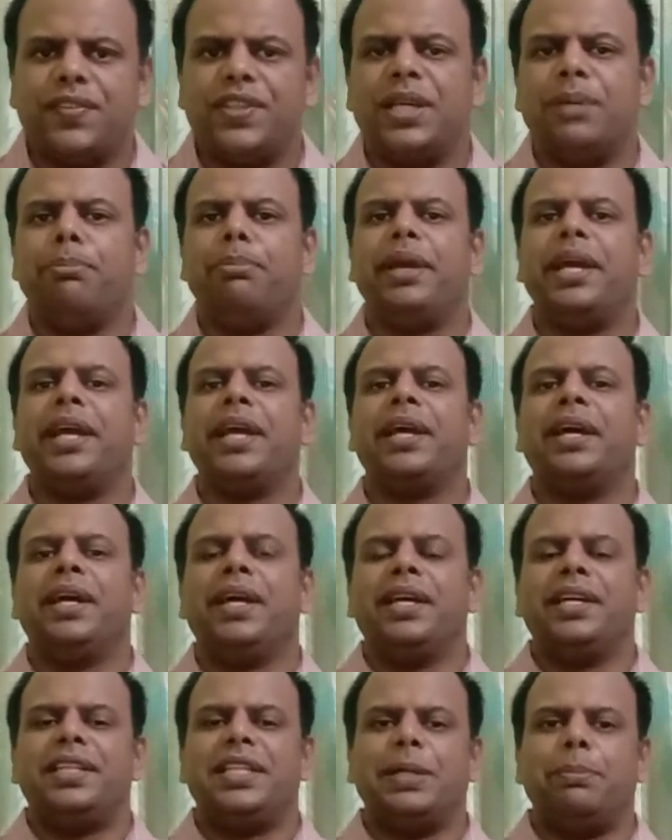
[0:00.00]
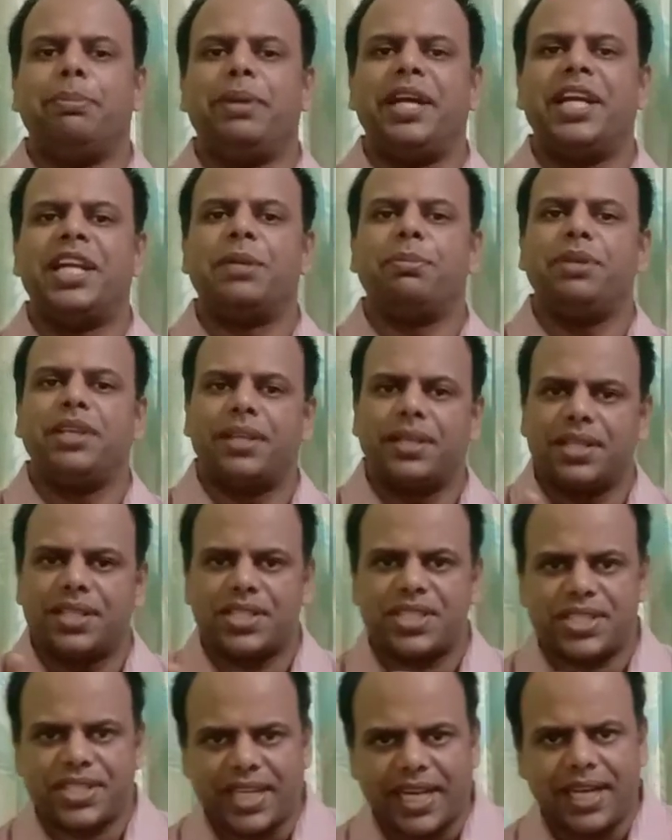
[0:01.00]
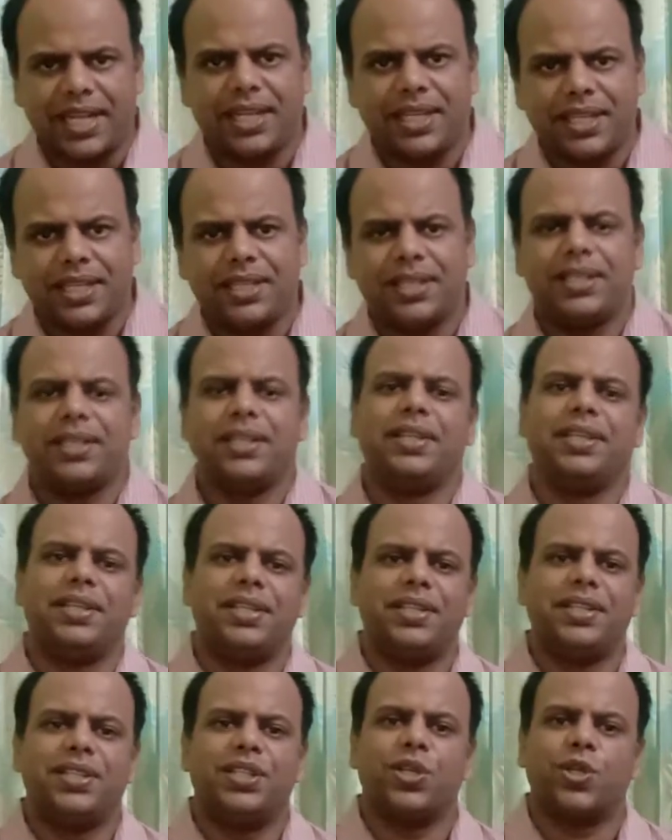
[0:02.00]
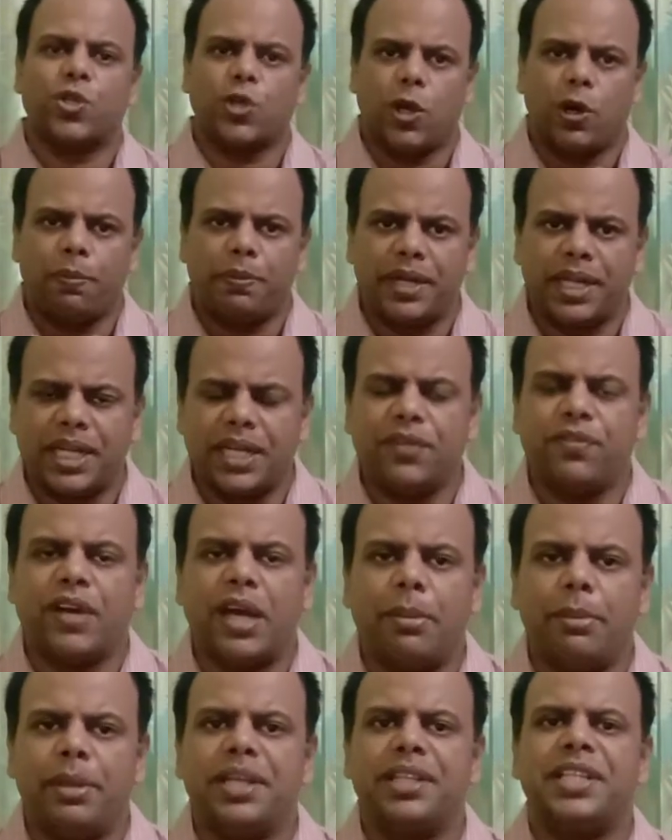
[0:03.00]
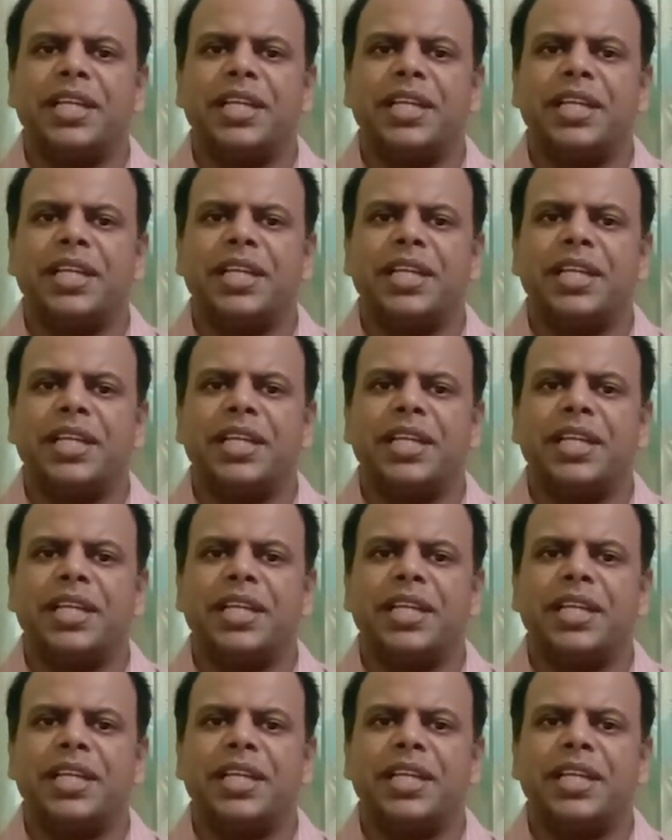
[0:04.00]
They made me understand the corporate environment.